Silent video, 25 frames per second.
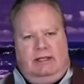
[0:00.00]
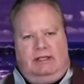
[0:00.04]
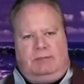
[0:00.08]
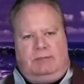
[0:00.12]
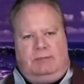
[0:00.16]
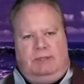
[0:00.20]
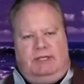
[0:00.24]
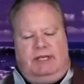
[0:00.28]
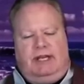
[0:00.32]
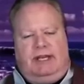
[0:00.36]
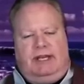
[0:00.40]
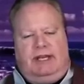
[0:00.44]

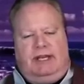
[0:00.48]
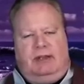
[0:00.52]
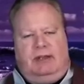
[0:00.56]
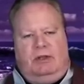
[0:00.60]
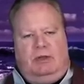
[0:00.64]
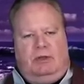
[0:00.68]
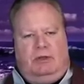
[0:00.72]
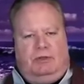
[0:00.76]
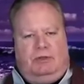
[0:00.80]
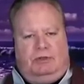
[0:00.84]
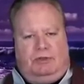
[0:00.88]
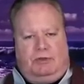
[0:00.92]
This
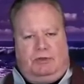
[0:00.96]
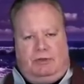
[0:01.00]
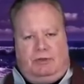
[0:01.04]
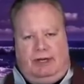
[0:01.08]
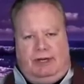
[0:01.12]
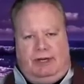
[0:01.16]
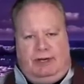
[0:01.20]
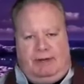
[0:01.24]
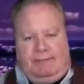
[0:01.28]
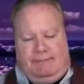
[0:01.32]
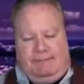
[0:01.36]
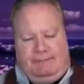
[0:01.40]
particular old
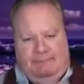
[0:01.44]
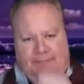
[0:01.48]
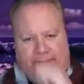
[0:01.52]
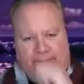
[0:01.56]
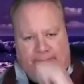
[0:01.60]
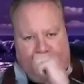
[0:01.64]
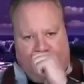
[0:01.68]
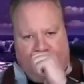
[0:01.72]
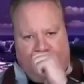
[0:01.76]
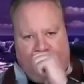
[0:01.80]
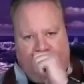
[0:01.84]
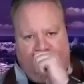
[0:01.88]
trigger
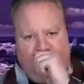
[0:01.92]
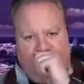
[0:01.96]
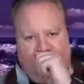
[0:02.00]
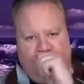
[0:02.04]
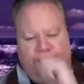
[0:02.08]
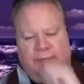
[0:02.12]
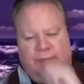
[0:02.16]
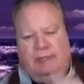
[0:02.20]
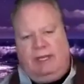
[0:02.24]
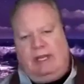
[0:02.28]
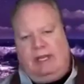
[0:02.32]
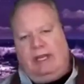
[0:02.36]

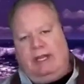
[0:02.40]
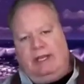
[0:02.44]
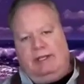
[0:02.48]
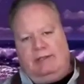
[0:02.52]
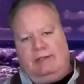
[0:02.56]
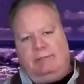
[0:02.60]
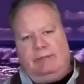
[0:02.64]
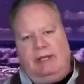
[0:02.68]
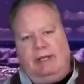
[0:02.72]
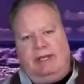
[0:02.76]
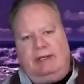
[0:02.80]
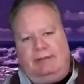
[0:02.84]

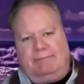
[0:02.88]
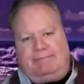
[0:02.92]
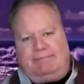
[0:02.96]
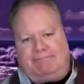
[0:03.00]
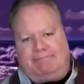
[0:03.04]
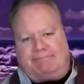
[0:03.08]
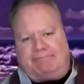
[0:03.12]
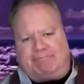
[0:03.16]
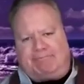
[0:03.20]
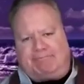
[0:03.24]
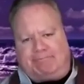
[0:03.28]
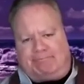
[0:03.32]
has
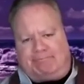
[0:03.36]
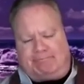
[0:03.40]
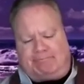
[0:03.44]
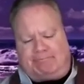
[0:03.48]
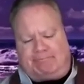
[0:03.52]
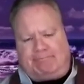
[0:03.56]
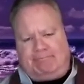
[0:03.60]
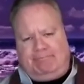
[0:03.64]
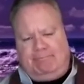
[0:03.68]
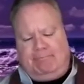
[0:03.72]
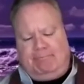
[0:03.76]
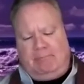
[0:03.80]

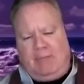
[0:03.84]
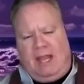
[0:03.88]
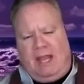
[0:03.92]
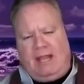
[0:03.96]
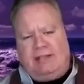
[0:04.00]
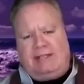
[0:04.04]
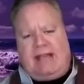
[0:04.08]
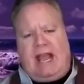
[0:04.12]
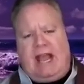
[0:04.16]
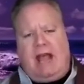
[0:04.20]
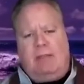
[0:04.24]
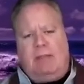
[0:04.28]

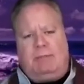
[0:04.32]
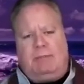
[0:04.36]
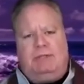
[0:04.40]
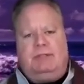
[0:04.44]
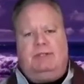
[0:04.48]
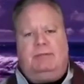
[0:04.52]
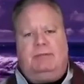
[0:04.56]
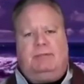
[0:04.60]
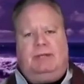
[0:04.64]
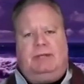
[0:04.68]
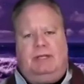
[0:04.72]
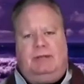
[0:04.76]

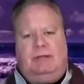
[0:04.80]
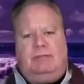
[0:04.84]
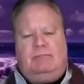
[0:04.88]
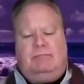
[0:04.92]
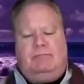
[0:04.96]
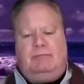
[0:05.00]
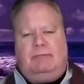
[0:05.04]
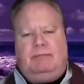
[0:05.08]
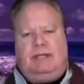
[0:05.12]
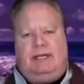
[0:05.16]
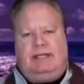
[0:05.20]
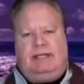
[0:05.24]
happened to me
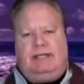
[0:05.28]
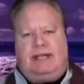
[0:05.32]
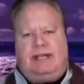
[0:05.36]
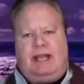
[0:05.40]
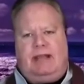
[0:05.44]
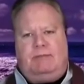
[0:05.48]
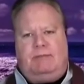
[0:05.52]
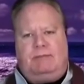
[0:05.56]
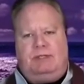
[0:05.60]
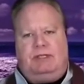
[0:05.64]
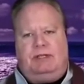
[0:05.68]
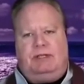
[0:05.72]
many
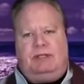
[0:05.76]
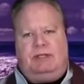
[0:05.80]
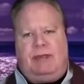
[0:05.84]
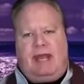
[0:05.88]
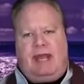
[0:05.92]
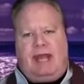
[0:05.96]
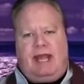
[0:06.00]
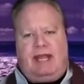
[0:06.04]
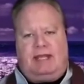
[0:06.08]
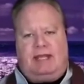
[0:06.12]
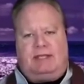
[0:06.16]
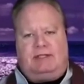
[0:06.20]
times in the
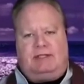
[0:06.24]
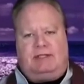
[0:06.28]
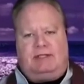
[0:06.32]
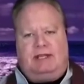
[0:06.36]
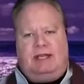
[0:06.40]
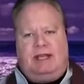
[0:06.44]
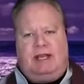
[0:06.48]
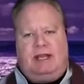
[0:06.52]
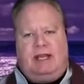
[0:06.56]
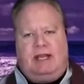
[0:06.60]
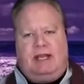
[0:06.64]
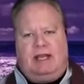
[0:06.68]

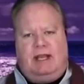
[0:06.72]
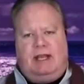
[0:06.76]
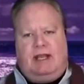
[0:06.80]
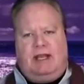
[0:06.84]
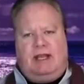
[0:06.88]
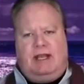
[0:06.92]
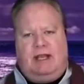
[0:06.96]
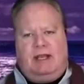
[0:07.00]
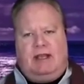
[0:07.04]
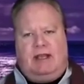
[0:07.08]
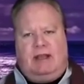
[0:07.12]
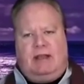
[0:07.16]
past,
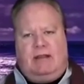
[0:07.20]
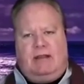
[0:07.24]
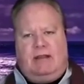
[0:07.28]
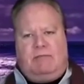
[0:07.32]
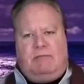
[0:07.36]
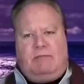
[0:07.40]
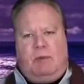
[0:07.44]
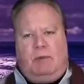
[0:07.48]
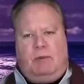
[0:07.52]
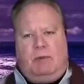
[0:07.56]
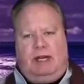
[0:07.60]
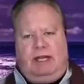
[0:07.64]

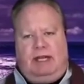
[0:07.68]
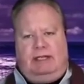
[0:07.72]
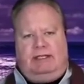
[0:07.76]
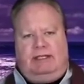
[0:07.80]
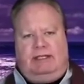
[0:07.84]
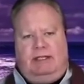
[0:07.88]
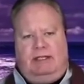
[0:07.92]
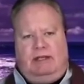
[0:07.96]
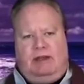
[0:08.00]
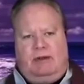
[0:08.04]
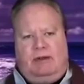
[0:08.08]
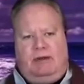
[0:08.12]
but what I
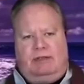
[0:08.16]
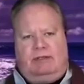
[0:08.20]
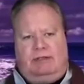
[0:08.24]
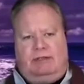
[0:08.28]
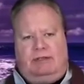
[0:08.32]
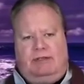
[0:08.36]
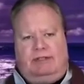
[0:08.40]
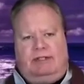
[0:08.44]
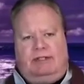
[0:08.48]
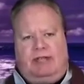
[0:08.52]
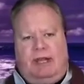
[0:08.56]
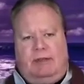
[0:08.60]
did
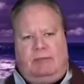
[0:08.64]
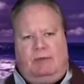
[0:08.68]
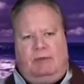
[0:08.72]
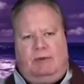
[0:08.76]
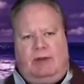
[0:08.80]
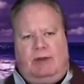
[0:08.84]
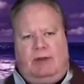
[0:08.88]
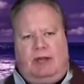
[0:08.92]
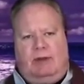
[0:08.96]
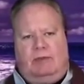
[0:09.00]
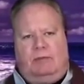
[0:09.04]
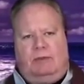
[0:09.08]
notice this
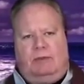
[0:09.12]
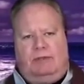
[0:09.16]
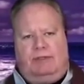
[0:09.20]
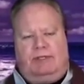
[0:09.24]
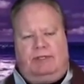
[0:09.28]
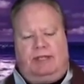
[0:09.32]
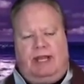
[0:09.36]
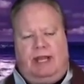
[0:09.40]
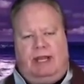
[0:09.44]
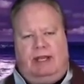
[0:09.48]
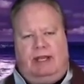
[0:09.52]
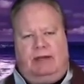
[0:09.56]
time around
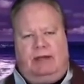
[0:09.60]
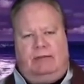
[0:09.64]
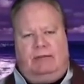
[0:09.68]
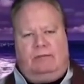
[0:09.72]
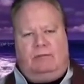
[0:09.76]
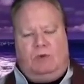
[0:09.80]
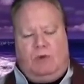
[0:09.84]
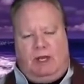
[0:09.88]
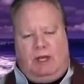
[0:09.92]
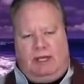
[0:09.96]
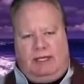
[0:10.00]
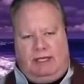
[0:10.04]
was that,
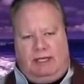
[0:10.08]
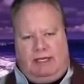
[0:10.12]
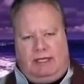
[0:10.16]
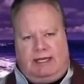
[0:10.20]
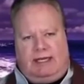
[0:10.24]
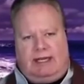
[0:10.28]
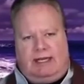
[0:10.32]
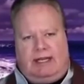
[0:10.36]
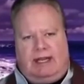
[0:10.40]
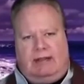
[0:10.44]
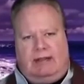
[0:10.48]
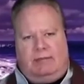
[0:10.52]
one,
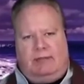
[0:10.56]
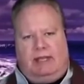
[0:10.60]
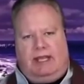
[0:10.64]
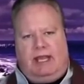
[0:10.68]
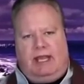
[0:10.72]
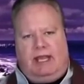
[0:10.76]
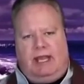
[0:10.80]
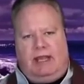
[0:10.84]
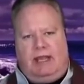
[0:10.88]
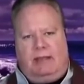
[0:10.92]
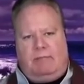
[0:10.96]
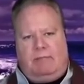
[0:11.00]
I
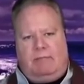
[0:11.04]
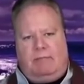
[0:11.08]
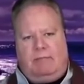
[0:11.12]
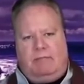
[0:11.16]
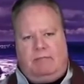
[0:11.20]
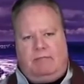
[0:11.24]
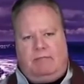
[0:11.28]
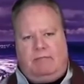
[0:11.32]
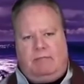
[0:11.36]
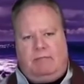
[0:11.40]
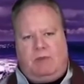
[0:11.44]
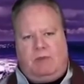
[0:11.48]

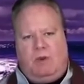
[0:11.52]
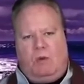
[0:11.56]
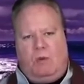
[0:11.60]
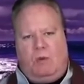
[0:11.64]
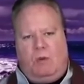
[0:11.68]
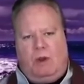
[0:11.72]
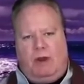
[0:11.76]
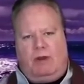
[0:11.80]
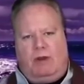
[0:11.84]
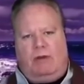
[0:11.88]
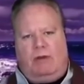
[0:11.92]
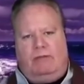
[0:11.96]
became
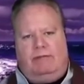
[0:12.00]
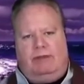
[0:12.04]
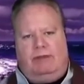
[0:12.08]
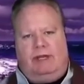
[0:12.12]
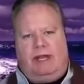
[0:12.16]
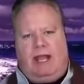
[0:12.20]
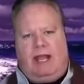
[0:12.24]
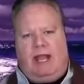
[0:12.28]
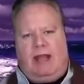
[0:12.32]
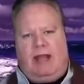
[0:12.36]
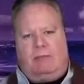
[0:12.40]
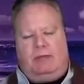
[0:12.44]
aware of
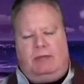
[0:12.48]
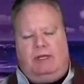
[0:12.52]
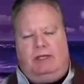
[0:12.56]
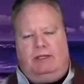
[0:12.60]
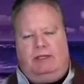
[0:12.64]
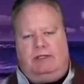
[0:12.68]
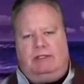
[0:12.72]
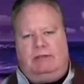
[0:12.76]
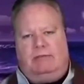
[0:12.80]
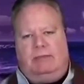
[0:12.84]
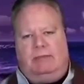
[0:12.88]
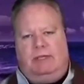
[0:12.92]
it
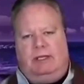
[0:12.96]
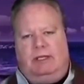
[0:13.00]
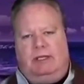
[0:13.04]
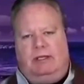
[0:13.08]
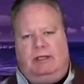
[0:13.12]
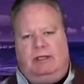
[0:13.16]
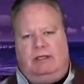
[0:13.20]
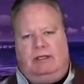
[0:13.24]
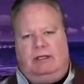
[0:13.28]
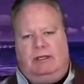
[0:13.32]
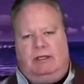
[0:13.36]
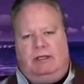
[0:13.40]
happening to
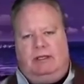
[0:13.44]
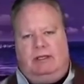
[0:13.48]
me